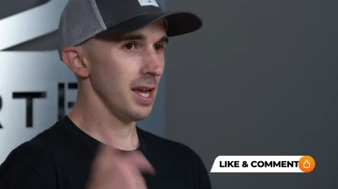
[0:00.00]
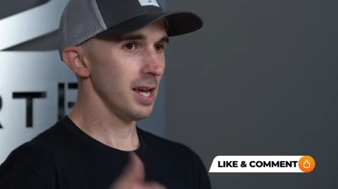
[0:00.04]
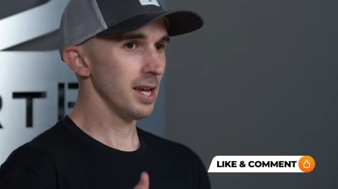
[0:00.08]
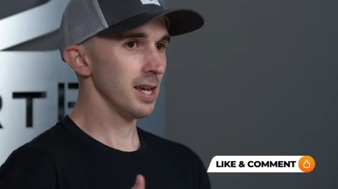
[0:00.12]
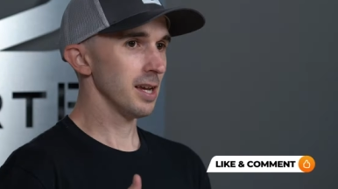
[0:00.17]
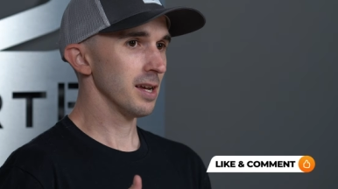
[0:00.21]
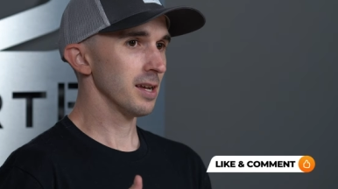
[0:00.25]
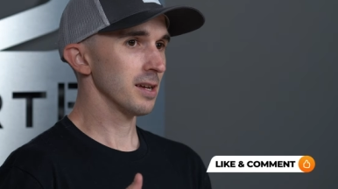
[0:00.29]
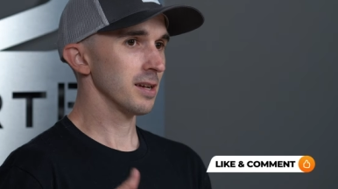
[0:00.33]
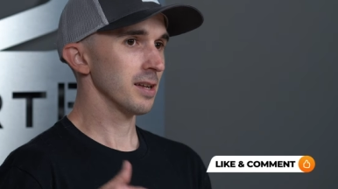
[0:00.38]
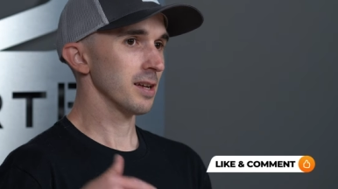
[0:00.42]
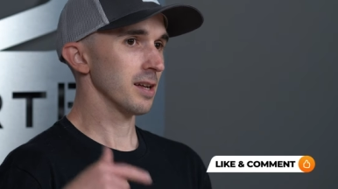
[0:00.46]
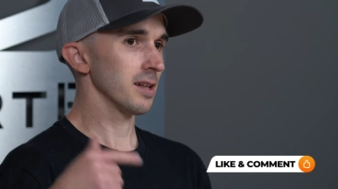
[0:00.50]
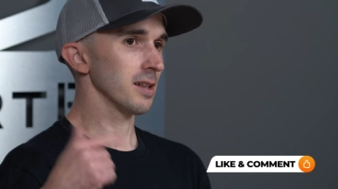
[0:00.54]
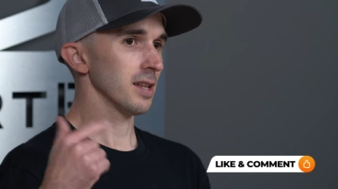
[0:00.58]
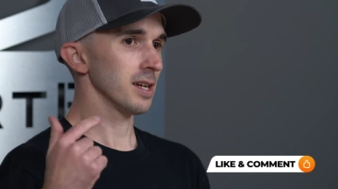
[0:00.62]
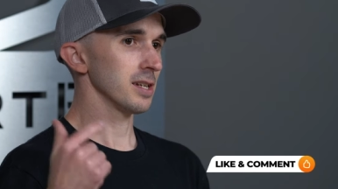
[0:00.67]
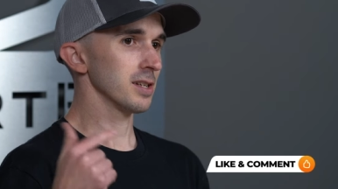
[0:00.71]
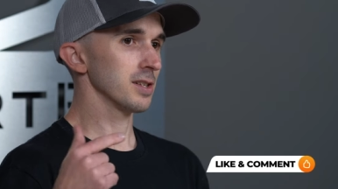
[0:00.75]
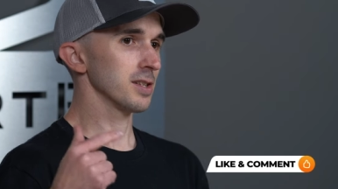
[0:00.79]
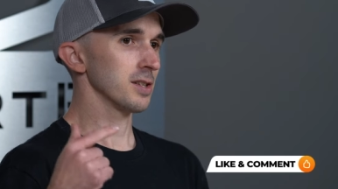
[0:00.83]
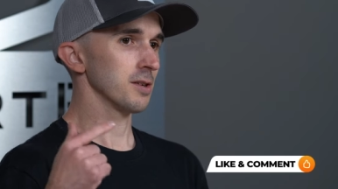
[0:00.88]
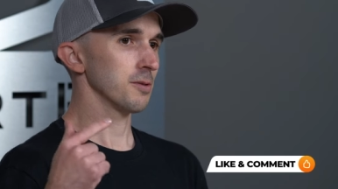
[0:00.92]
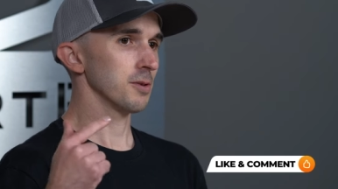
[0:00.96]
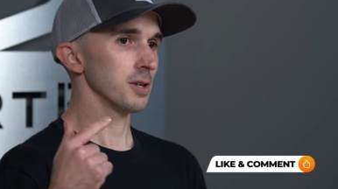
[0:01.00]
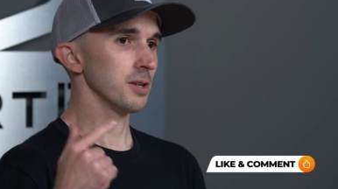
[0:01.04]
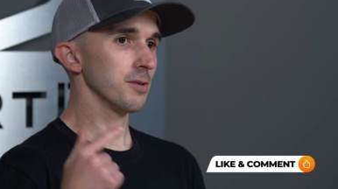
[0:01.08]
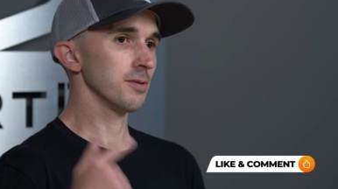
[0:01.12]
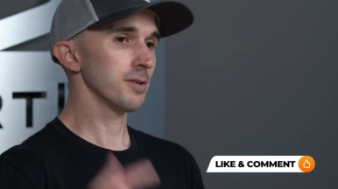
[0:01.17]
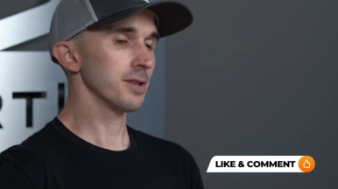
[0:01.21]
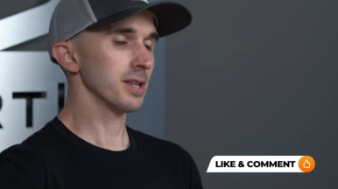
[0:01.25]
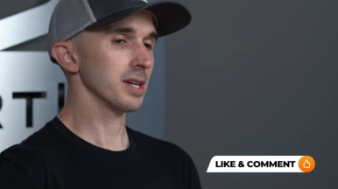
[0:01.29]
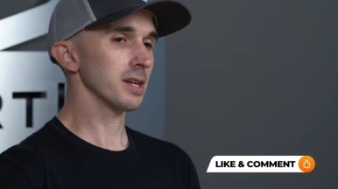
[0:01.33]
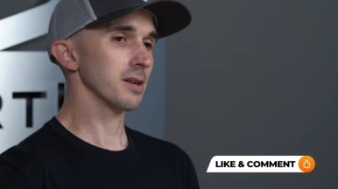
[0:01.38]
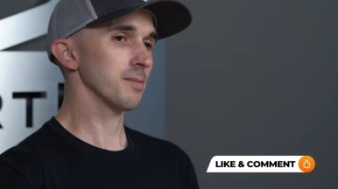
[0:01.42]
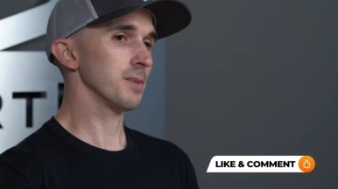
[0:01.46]
and let us know what you
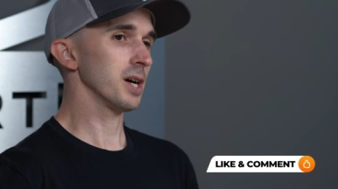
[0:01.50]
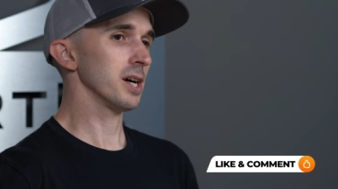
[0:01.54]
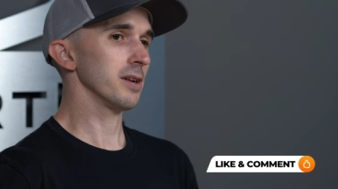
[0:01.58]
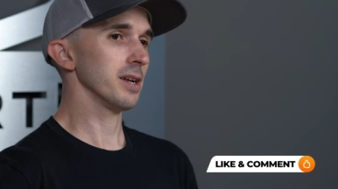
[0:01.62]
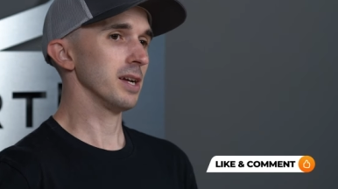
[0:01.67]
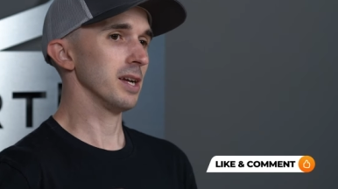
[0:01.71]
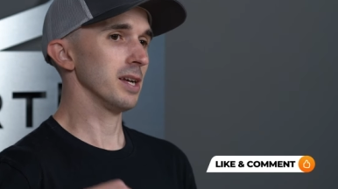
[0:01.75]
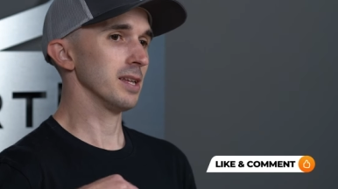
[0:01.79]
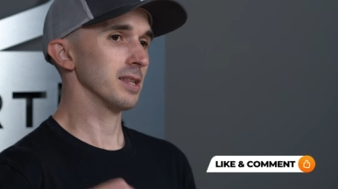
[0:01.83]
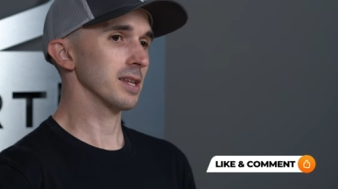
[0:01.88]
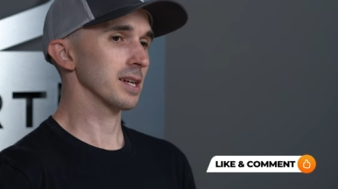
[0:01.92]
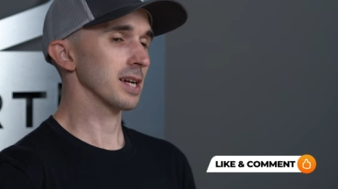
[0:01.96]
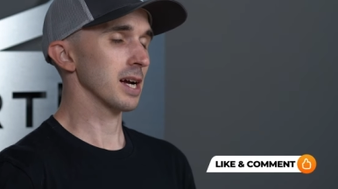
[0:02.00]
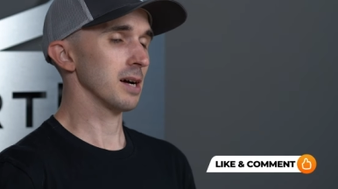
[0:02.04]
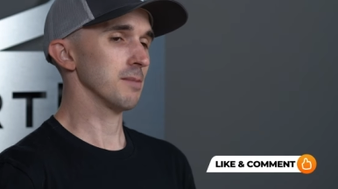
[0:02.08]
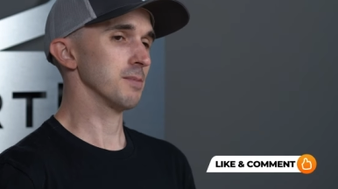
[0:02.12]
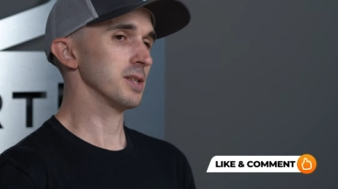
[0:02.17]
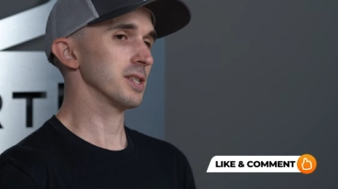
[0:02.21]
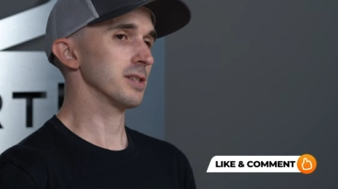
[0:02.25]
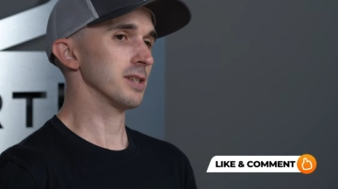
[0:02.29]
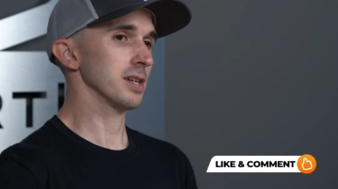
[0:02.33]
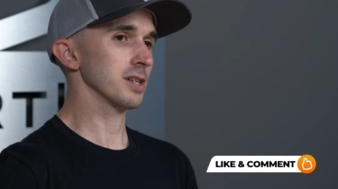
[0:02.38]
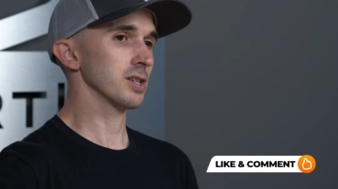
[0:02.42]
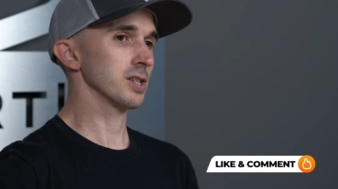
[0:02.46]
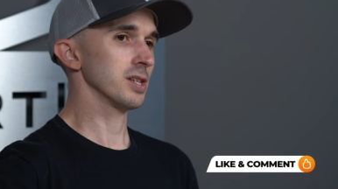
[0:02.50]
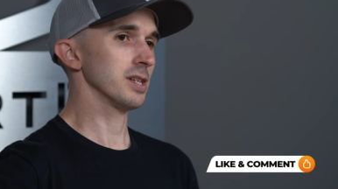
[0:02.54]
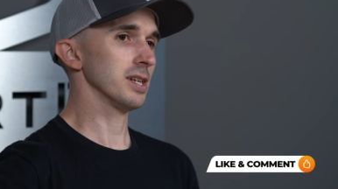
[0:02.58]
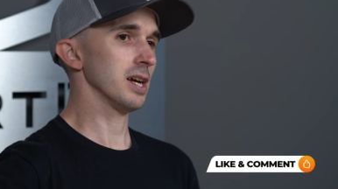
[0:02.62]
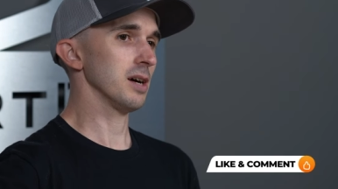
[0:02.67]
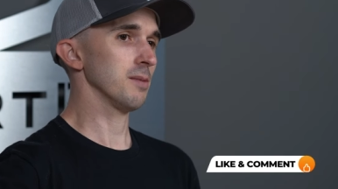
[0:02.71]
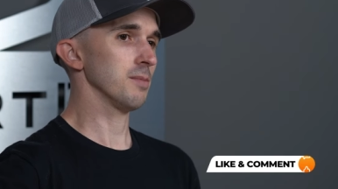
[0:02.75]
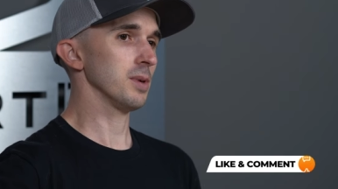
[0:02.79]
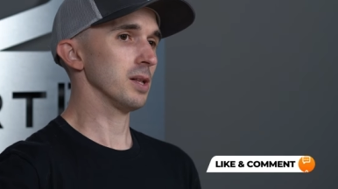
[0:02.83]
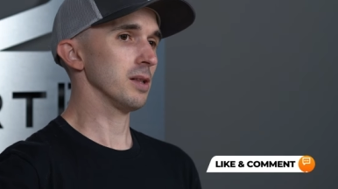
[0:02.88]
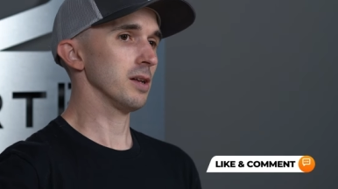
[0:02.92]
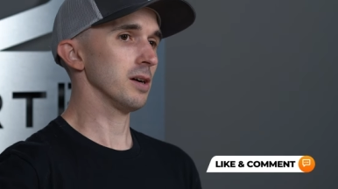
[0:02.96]
think about it in the comment section
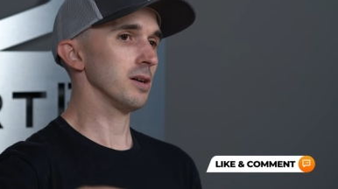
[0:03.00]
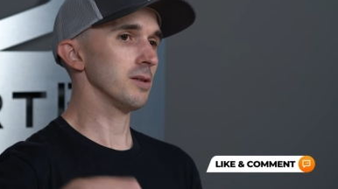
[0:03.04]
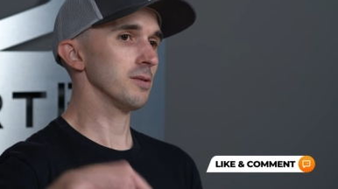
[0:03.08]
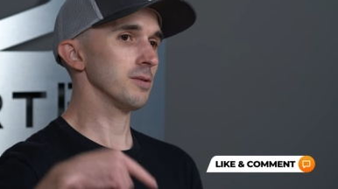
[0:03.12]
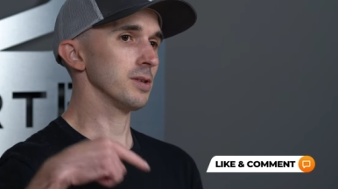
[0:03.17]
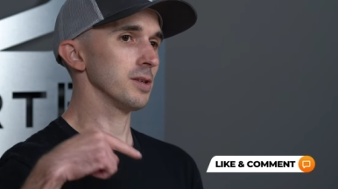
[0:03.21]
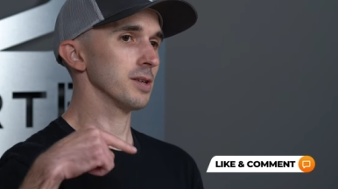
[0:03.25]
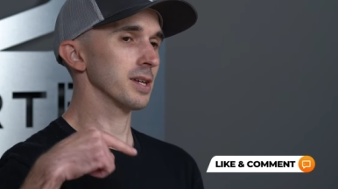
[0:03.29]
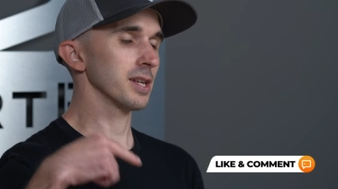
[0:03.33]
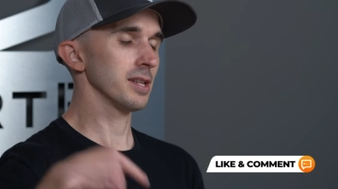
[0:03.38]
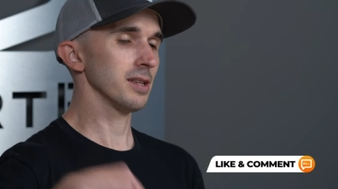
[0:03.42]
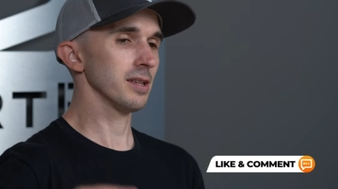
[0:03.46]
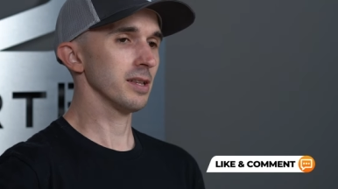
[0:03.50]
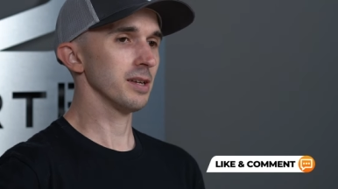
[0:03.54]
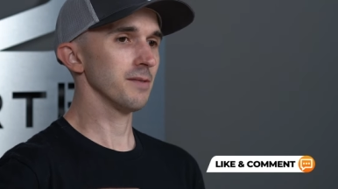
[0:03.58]
down below. You can